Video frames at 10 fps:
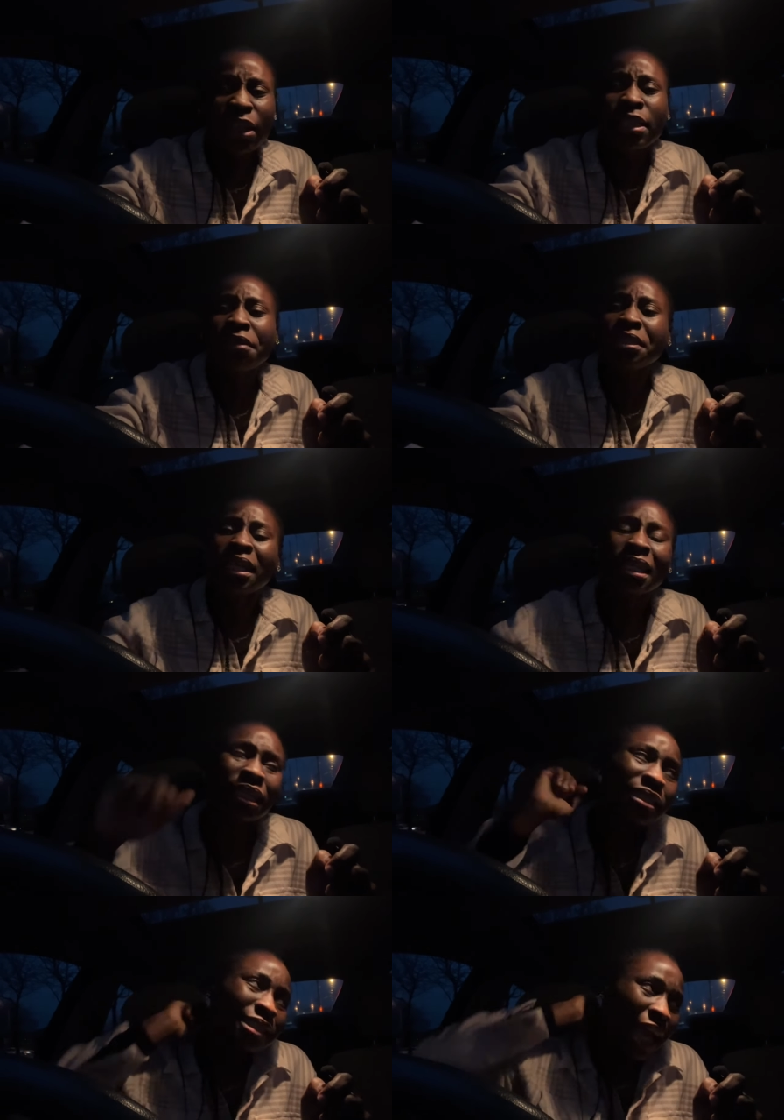they
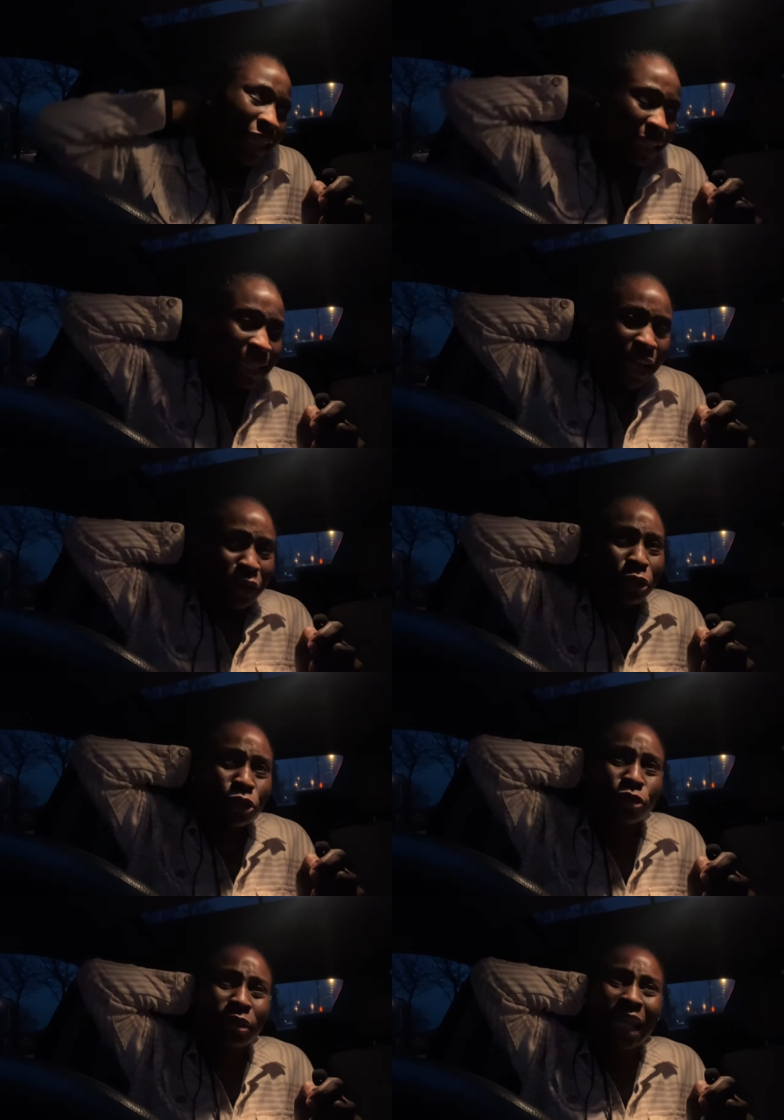recently i think they're going
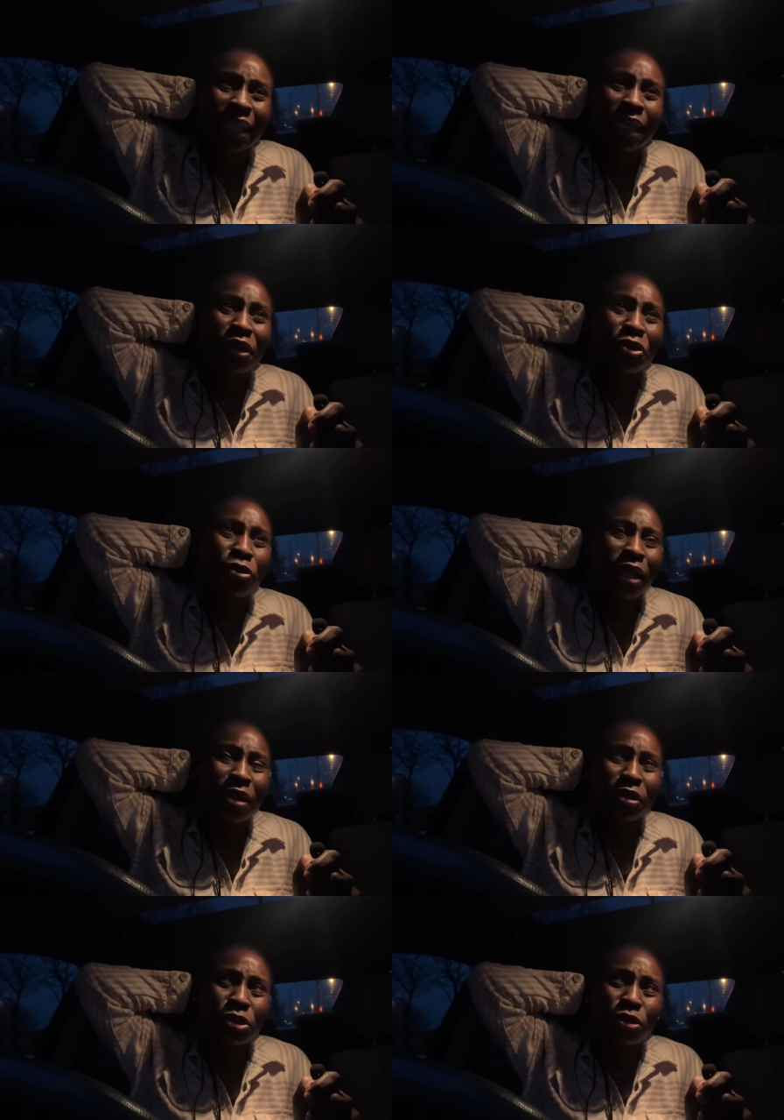to start a new they're
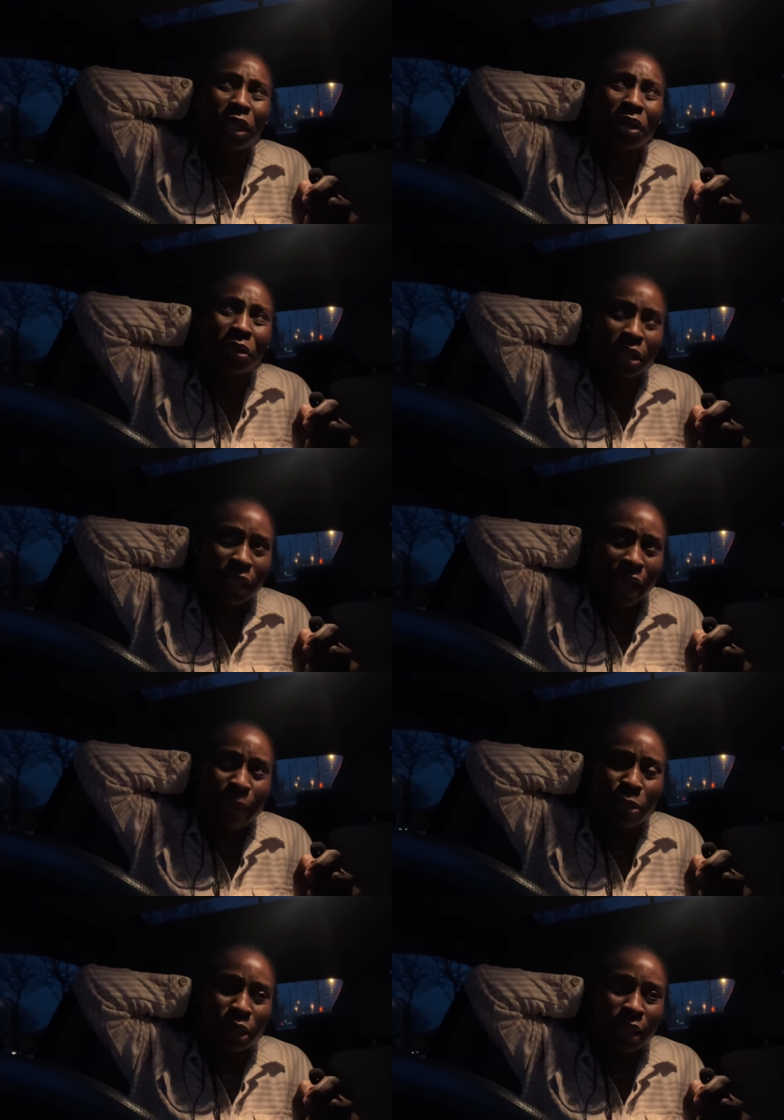going to increase the
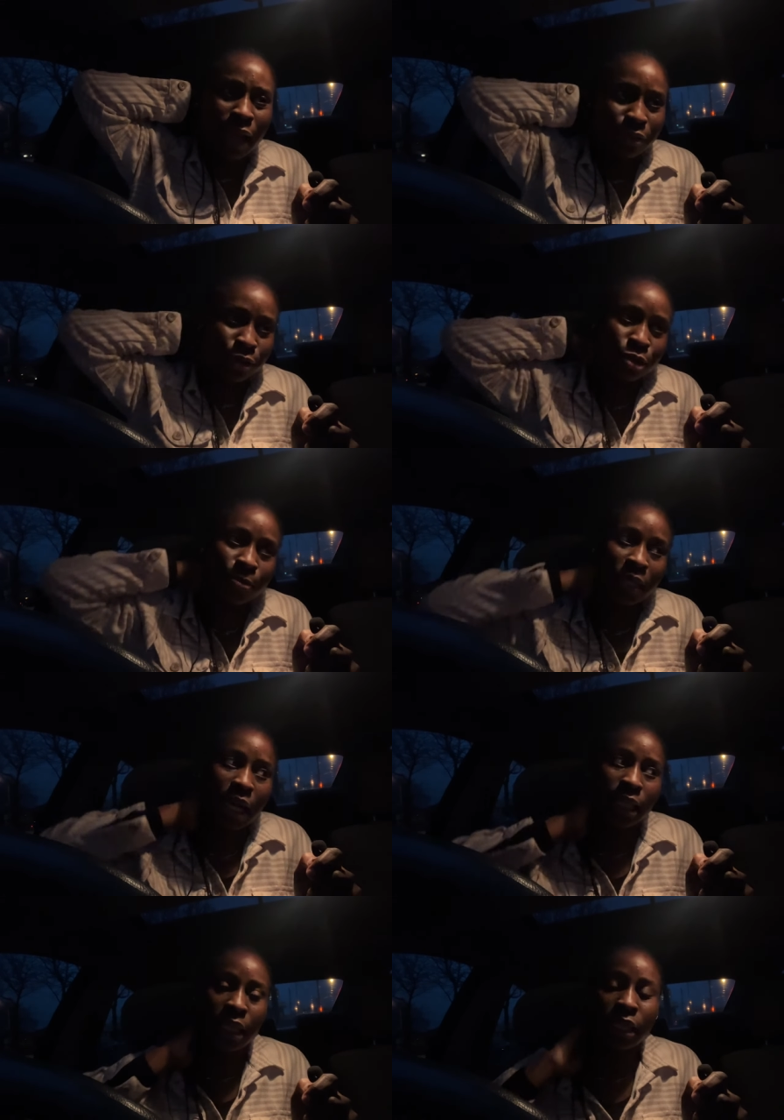carbon tax or something
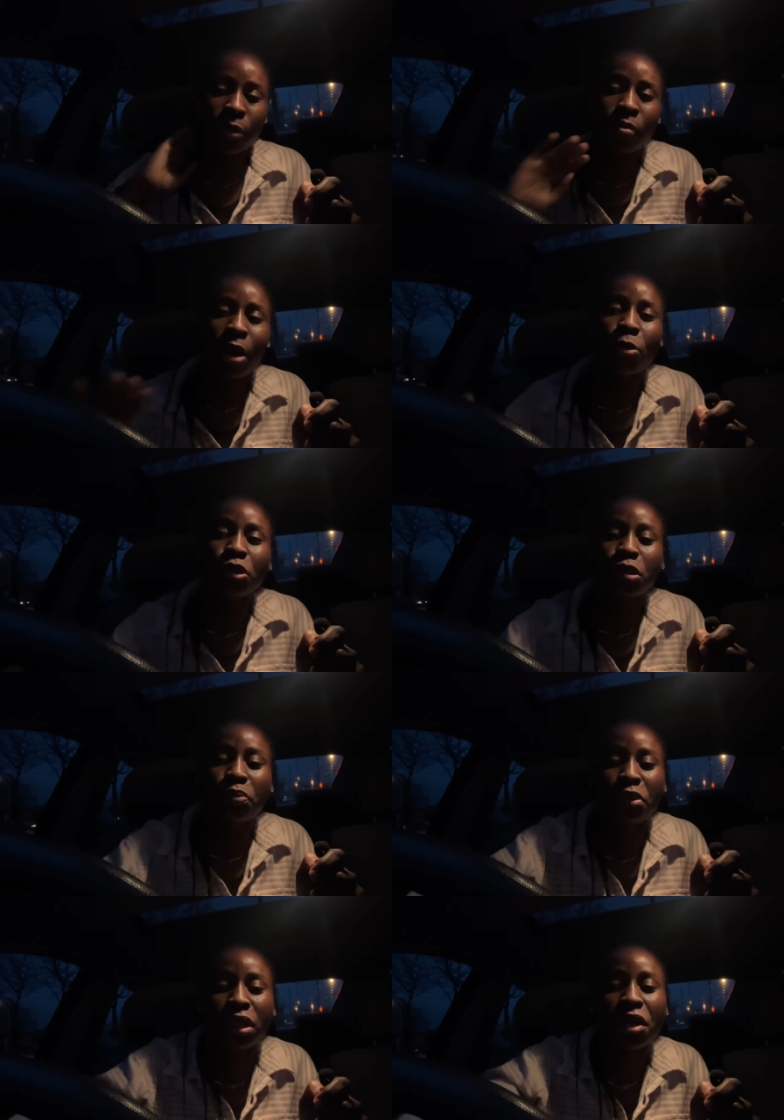i think they might want to
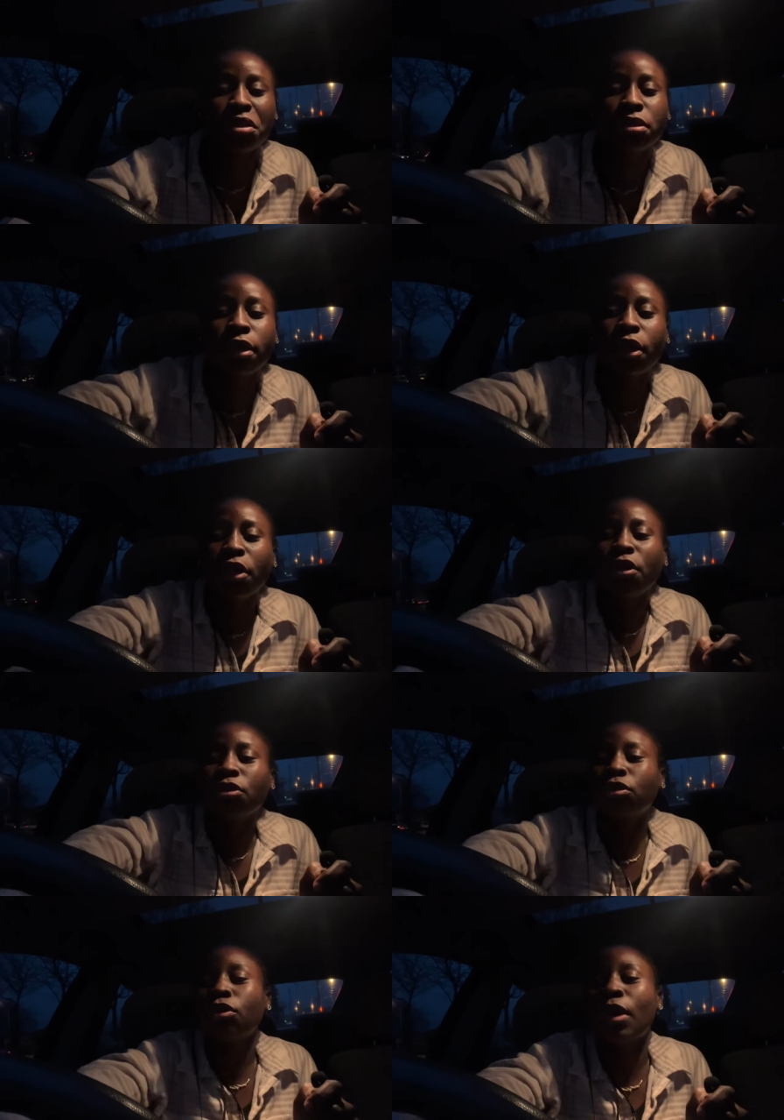protest
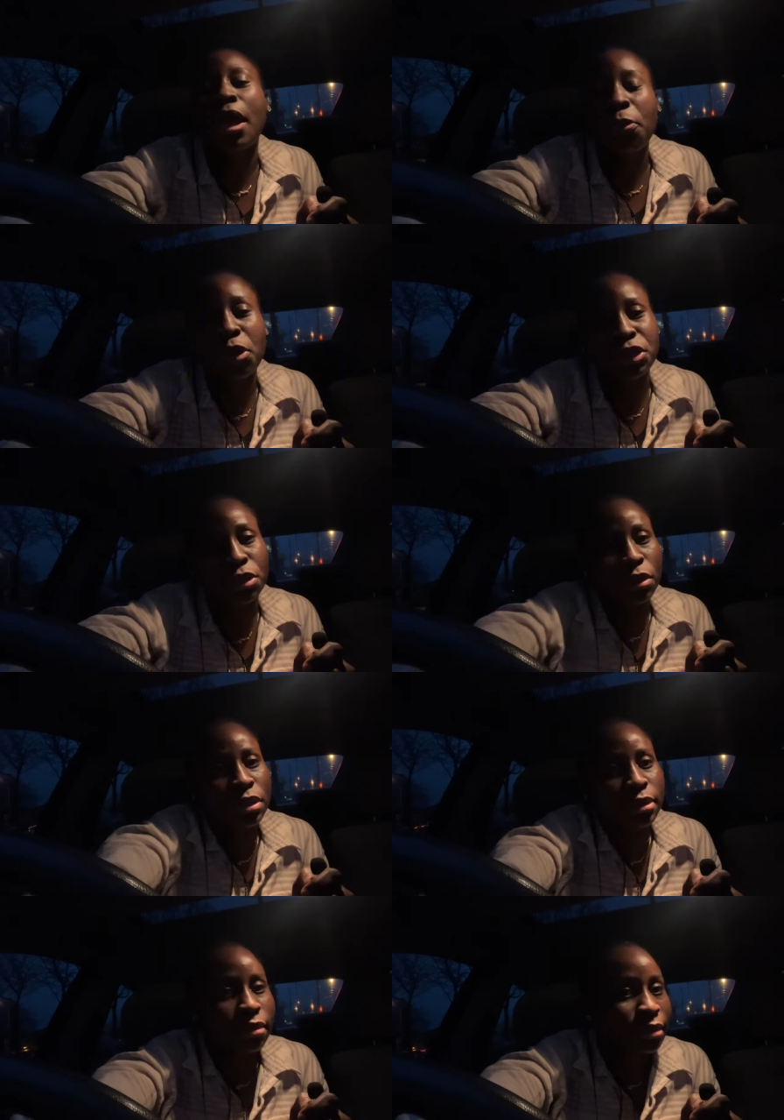so i watched on
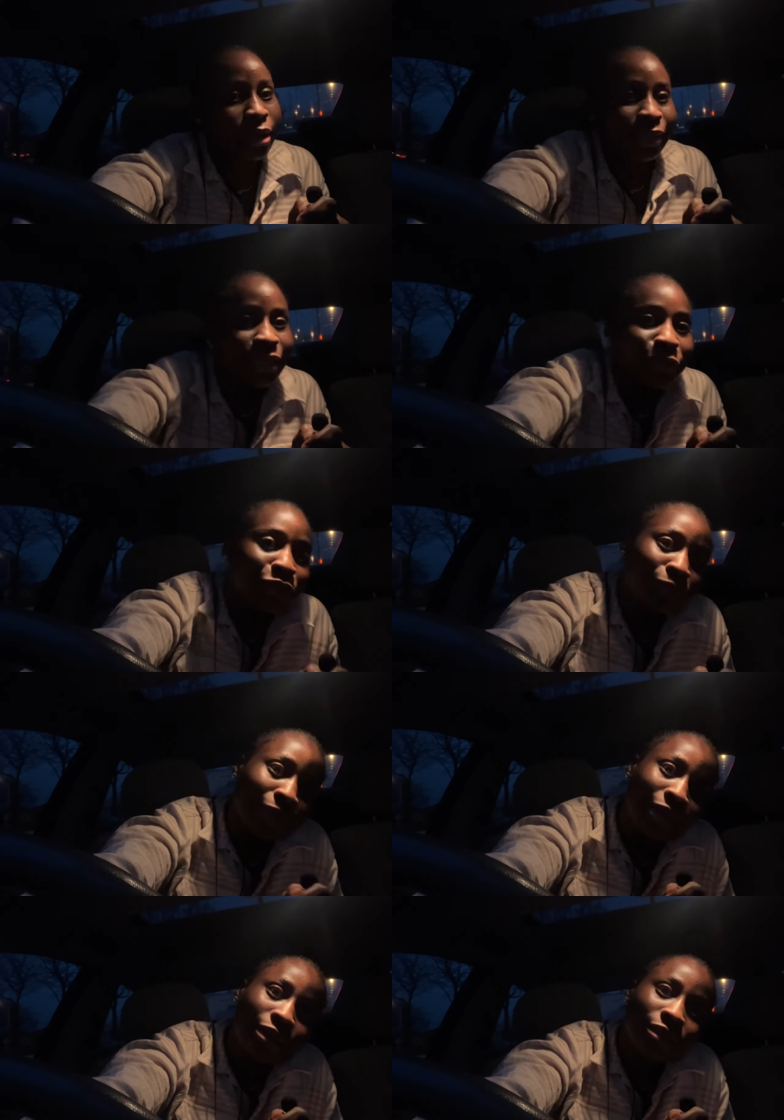tiktok that they said we should
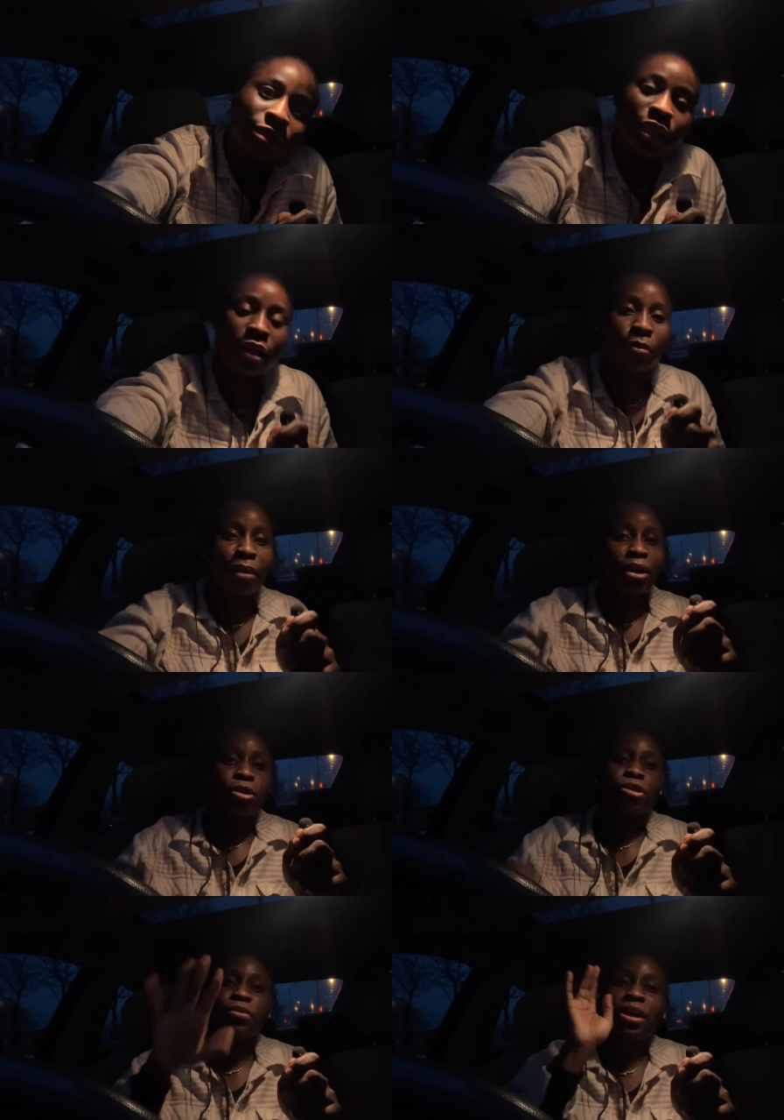buy gas like buy
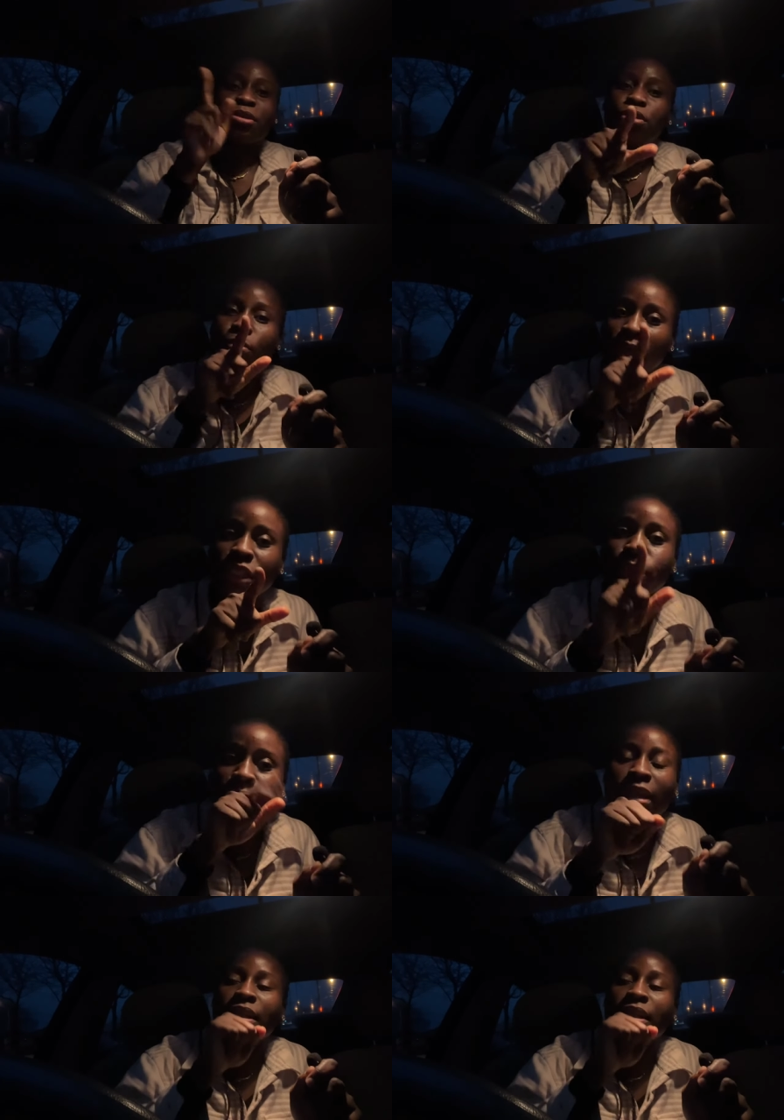lots of gas so nobody's buying